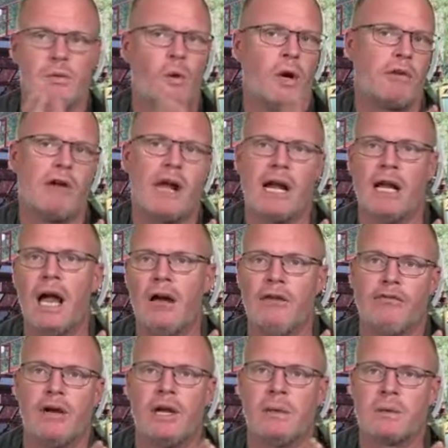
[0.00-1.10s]
you want to run a low
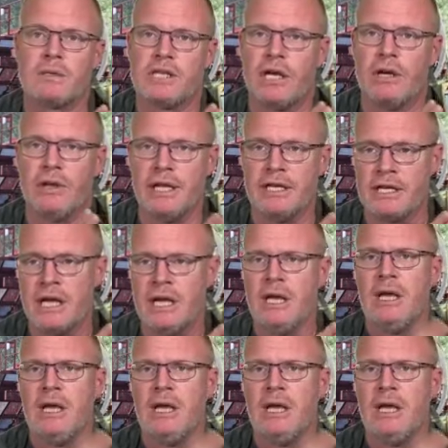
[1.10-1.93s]
frequency on this.